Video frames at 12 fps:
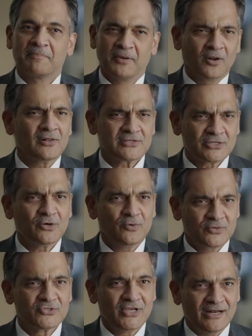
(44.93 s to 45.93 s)
but
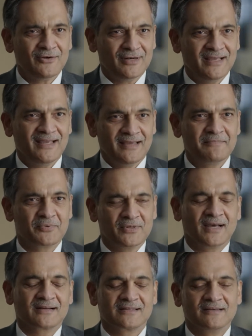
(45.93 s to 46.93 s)
also generally in
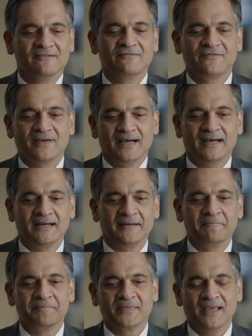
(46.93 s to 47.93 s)
productive um,